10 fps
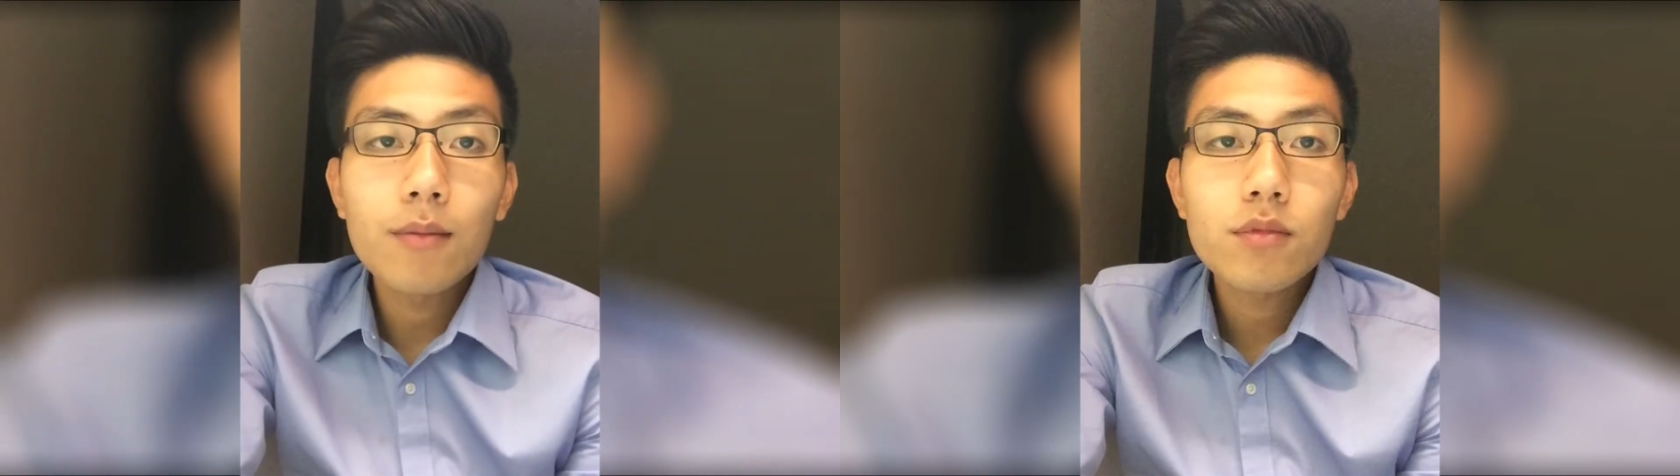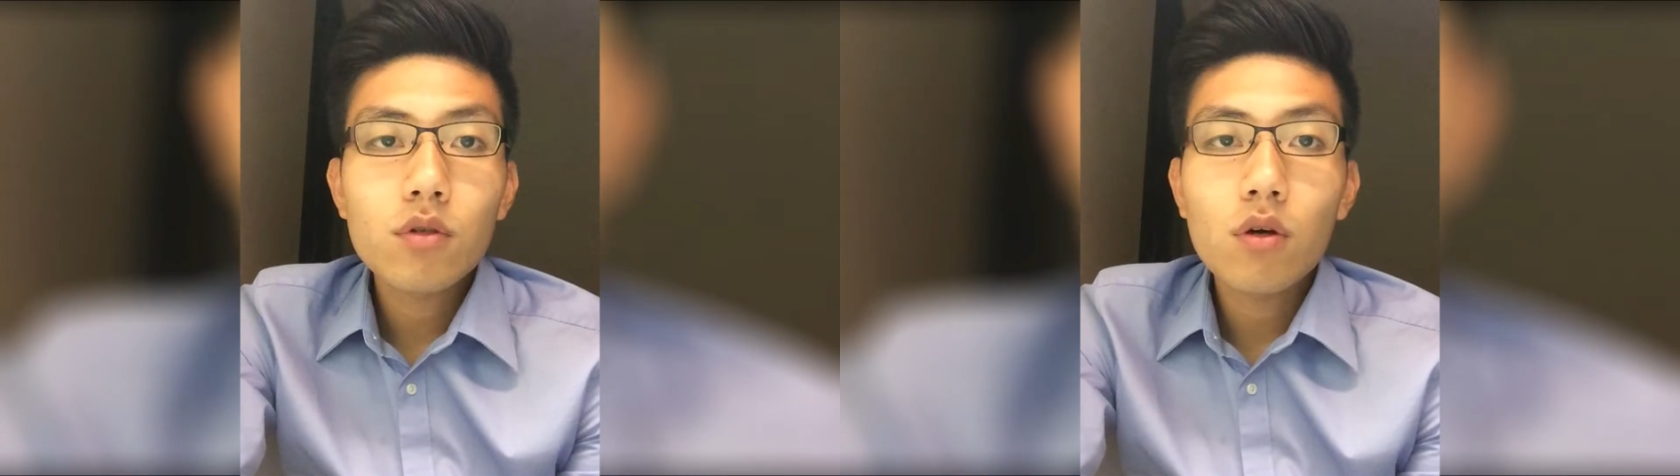
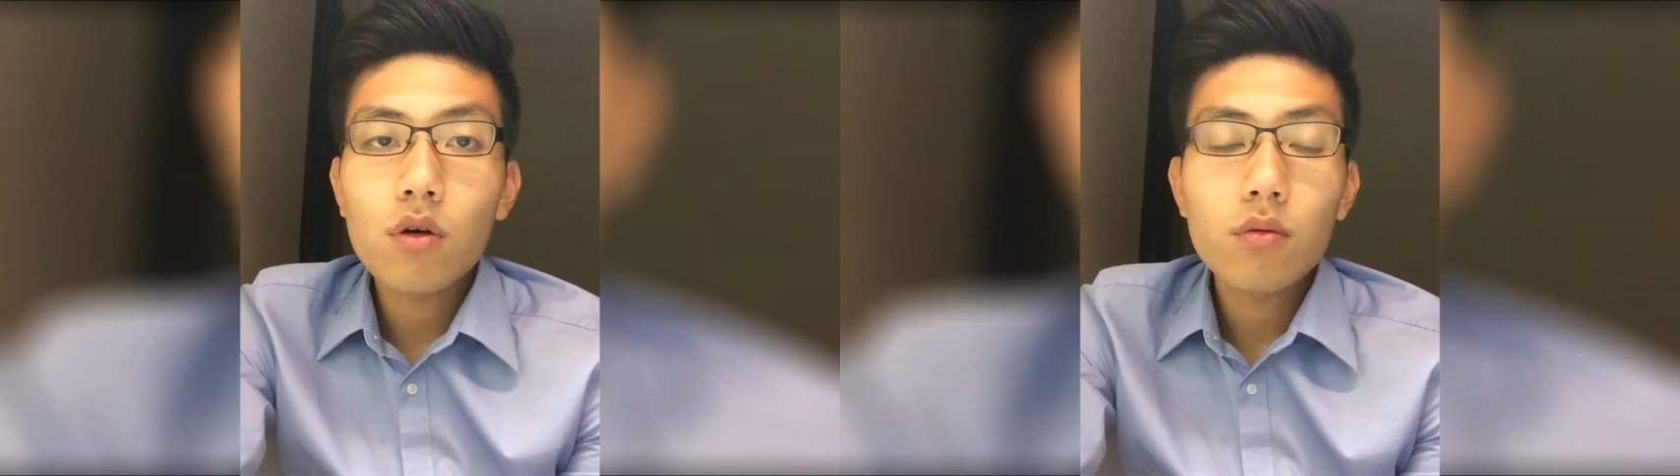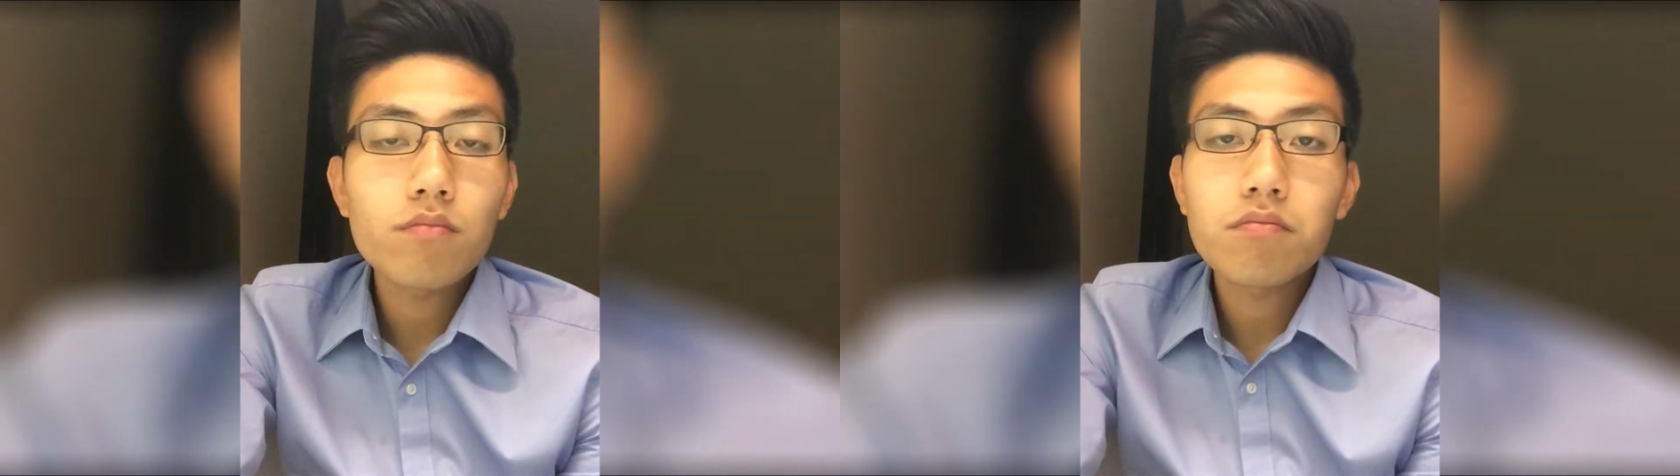
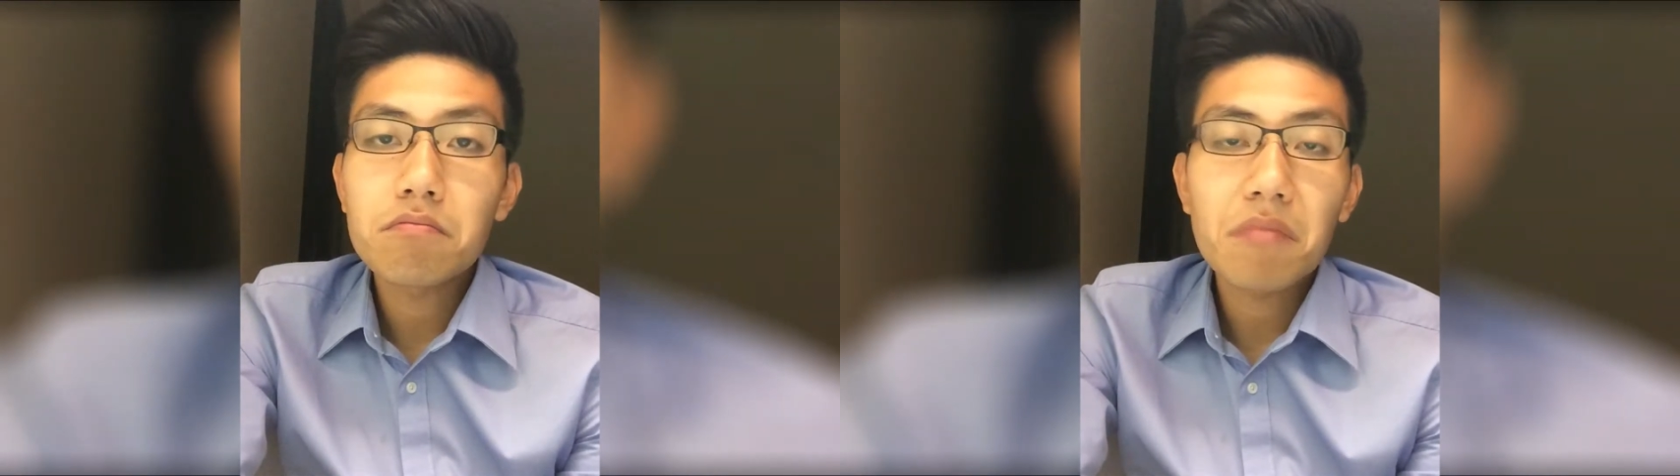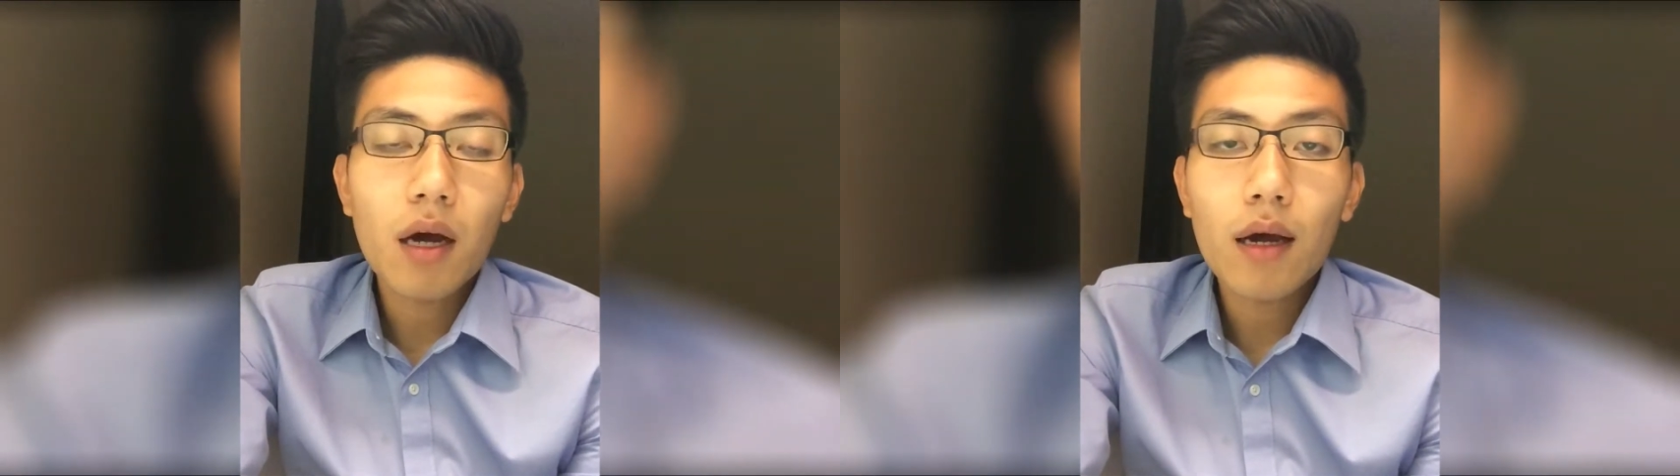So
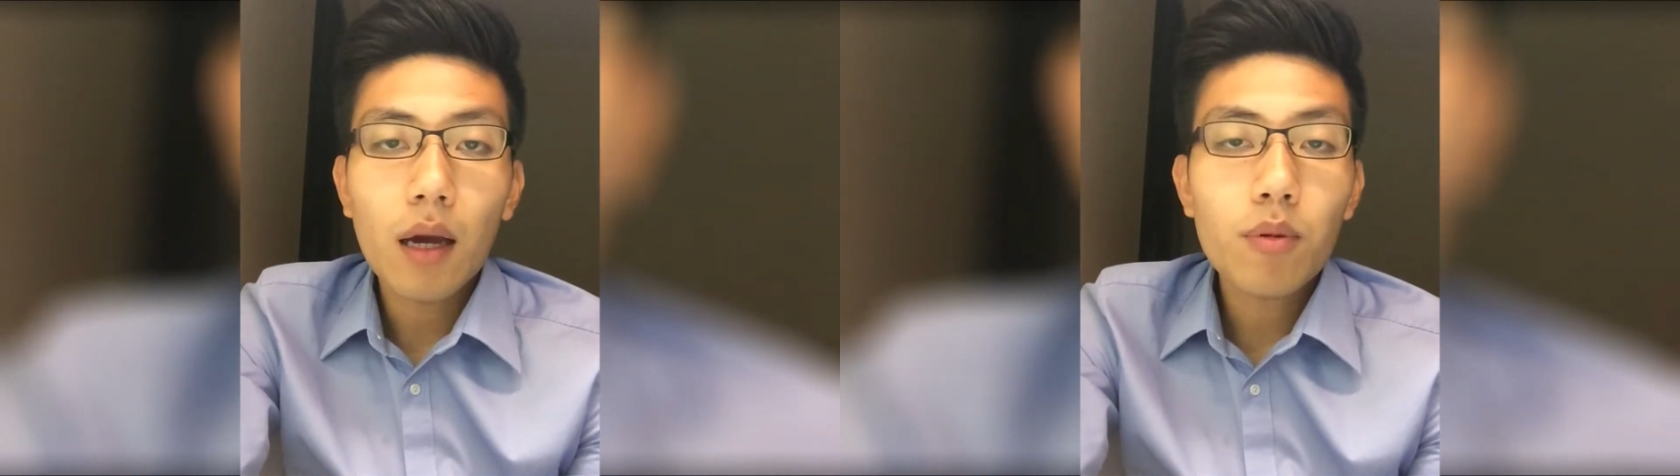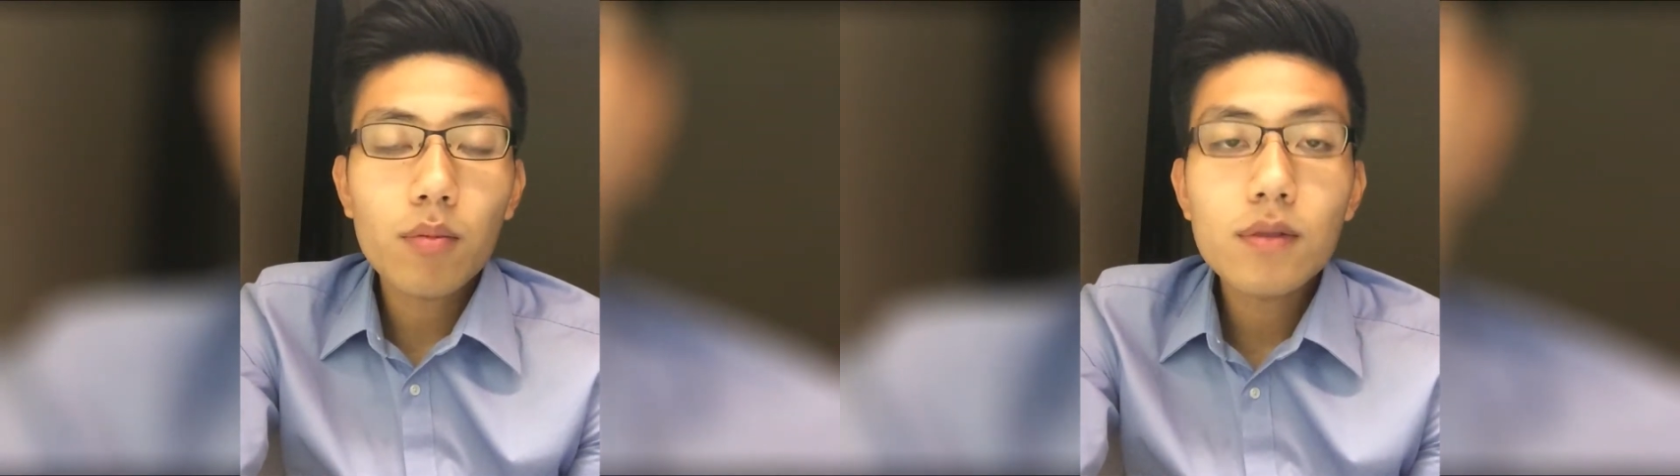I
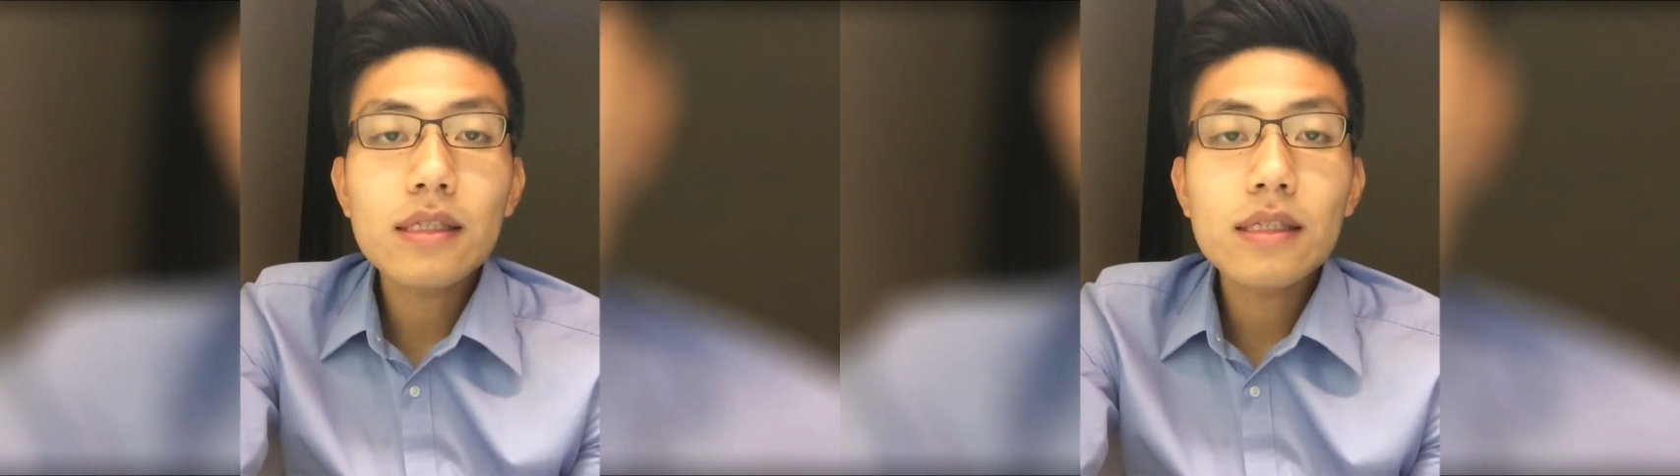probably